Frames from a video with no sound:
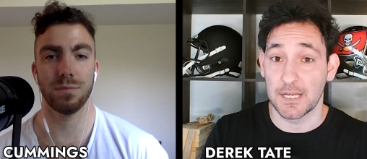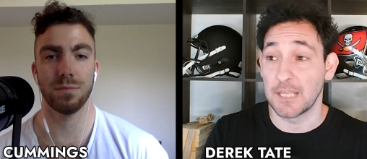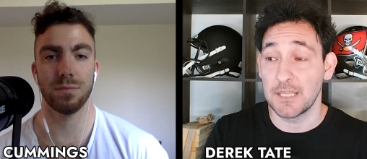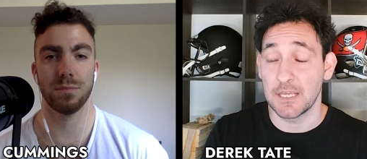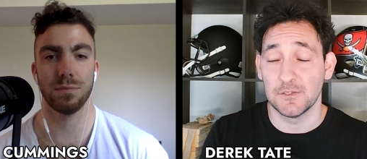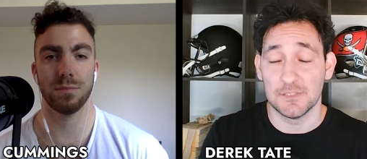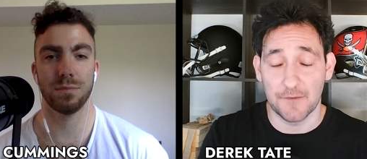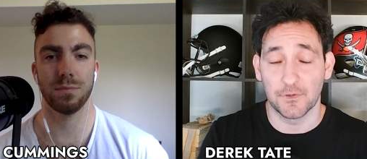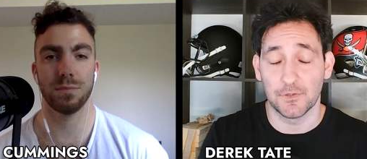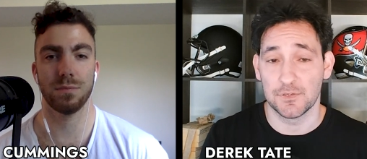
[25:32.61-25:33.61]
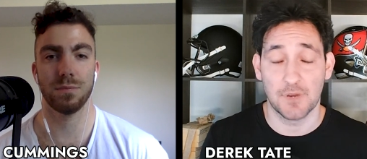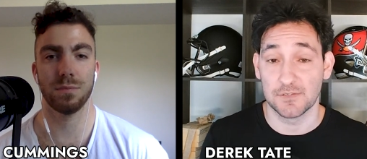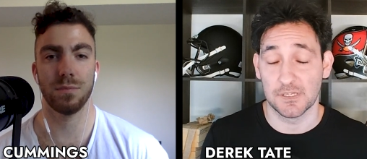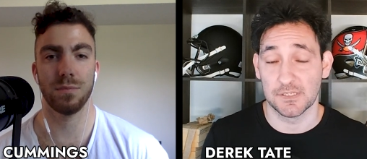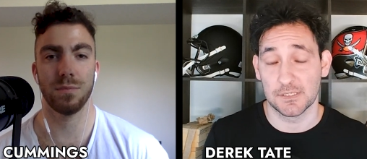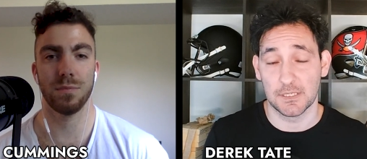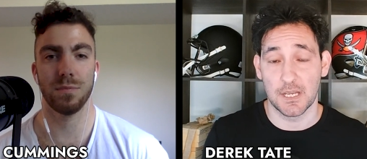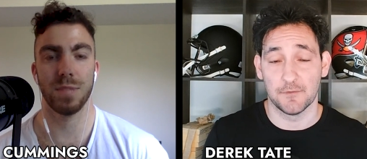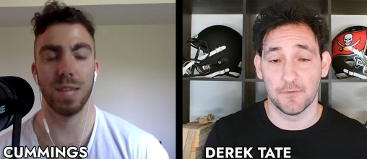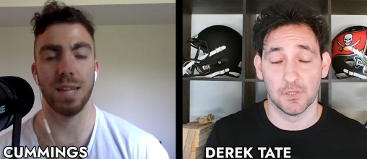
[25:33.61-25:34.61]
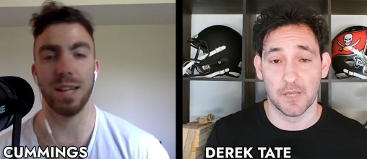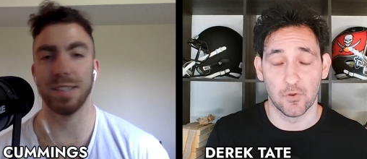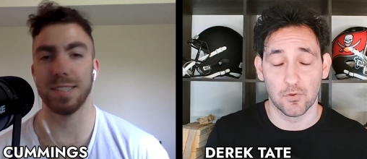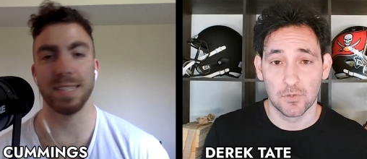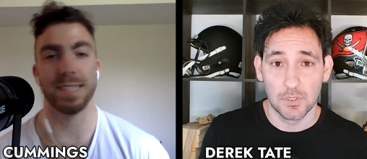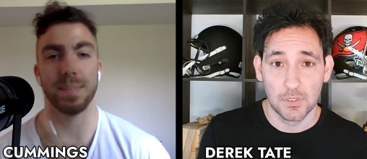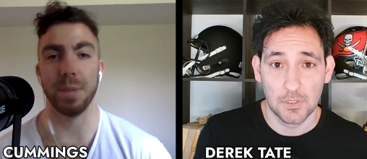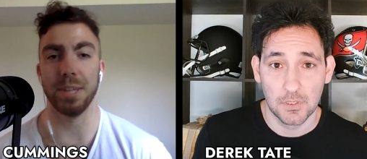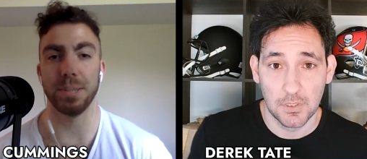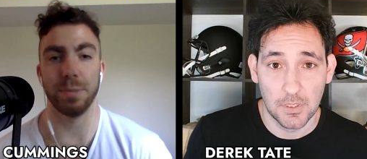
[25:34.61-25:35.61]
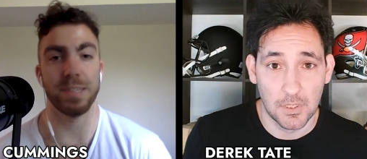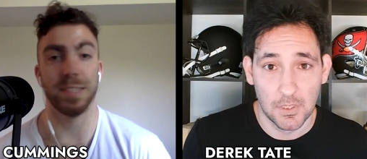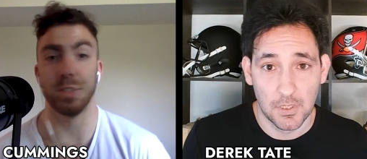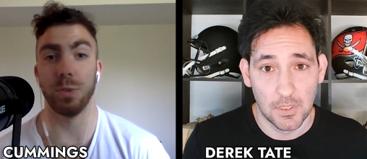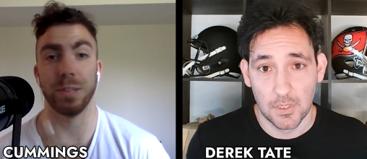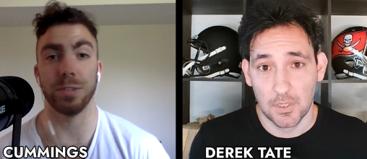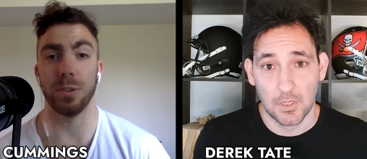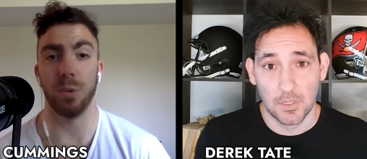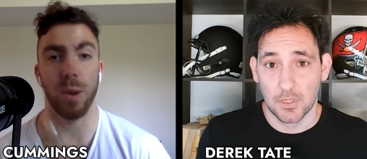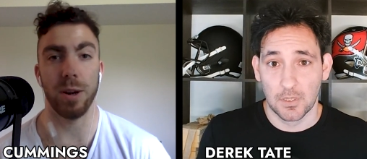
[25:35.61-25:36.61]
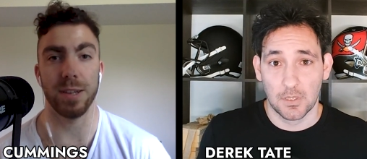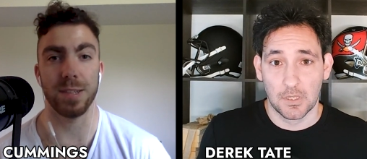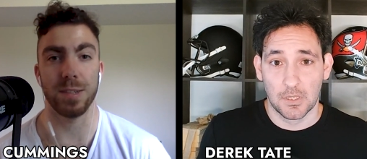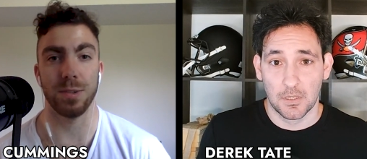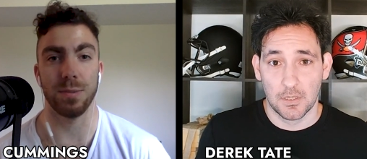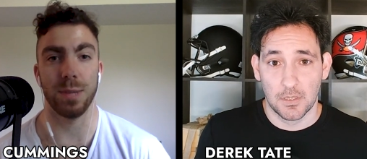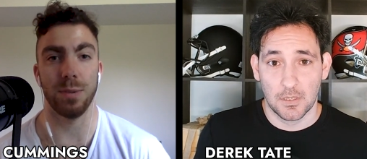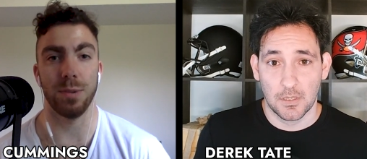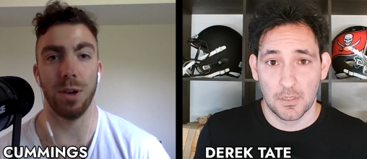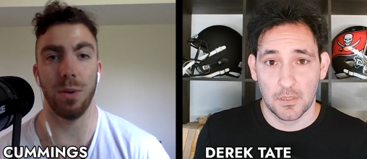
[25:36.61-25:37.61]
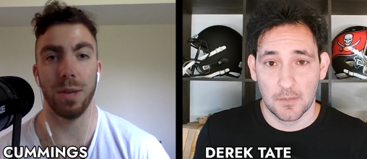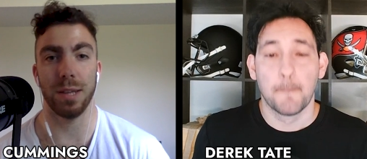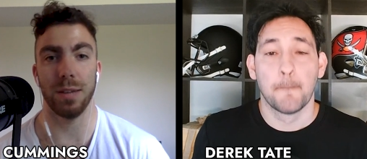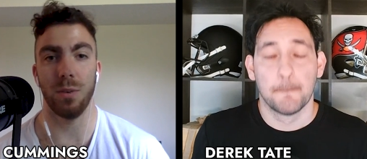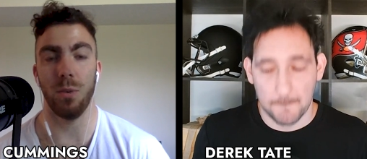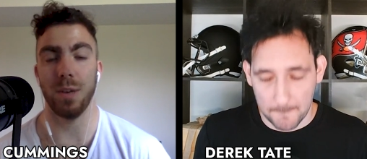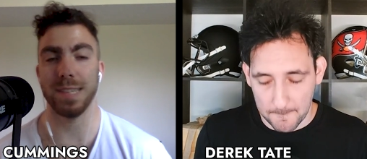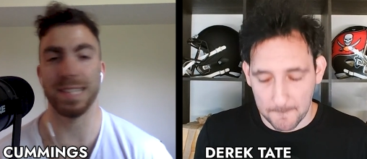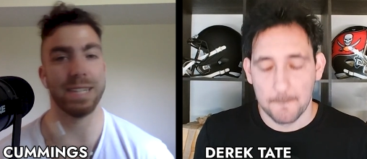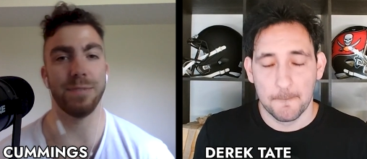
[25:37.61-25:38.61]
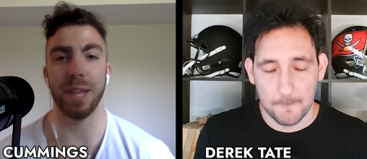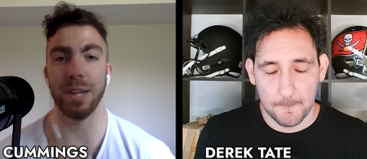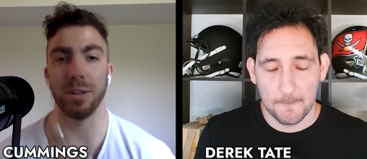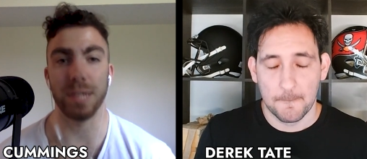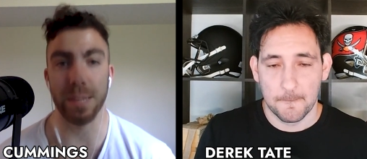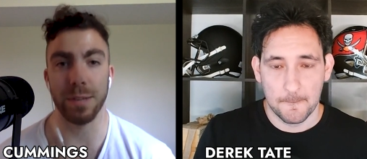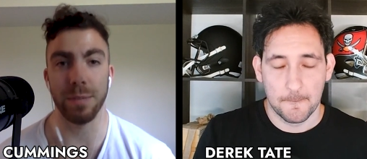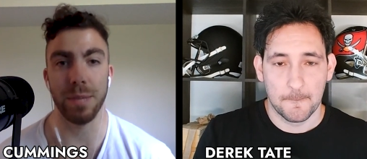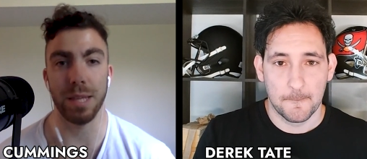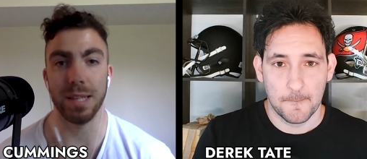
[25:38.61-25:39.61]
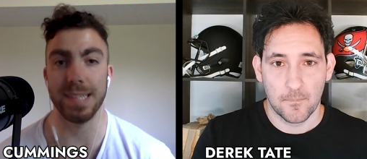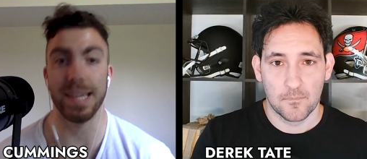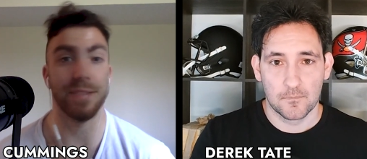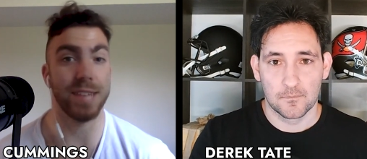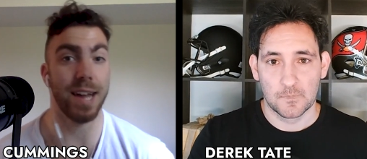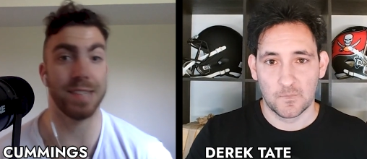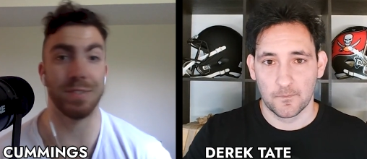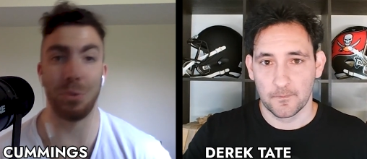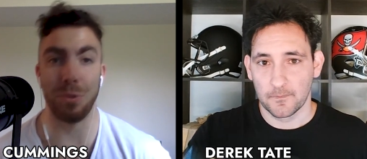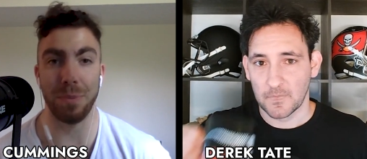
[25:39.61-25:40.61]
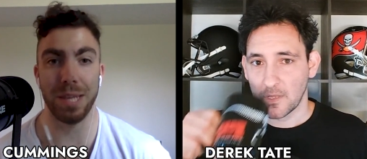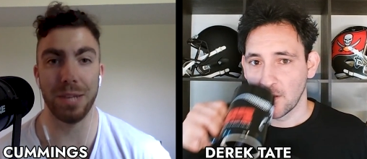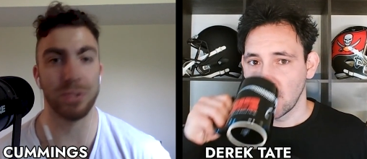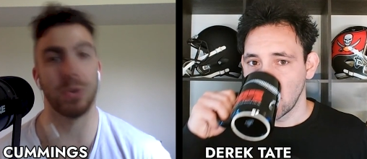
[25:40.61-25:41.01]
Speaker 1: and I think definitely translates to the NFL. And not just
Speaker 2: anticipation, but situational awareness too. You know, knowing, you know, what is the defender giving me? Does he have his eyes toward me or